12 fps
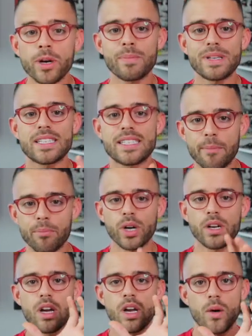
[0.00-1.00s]
a
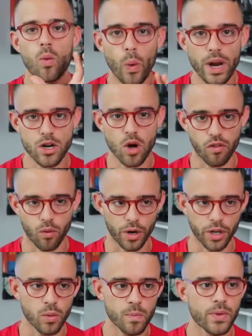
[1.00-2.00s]
separate window for
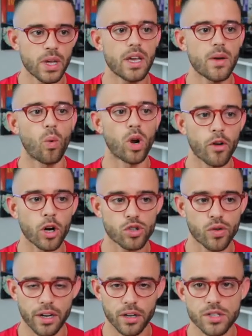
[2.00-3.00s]
you. One of our
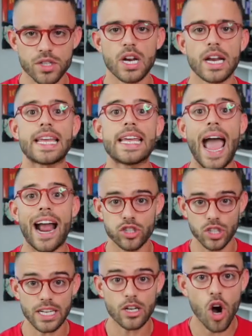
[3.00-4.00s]
traders, he
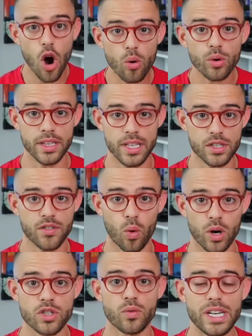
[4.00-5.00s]
actually coded these for
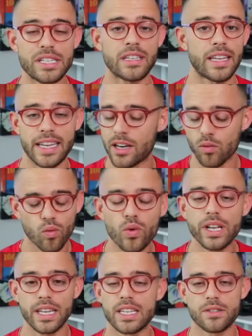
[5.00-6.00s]
us recently, and it
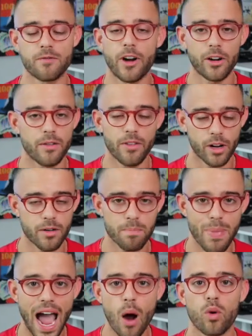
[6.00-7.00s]
really is very, very
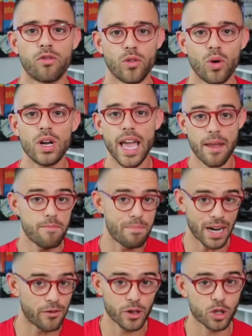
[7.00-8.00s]
powerful and
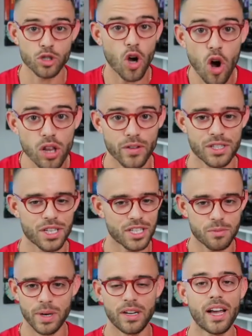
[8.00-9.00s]
beneficial to all of us, and he's
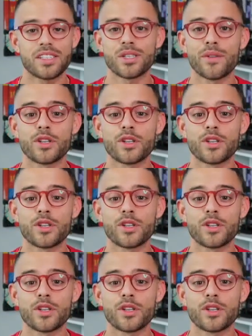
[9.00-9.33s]
been nice enough to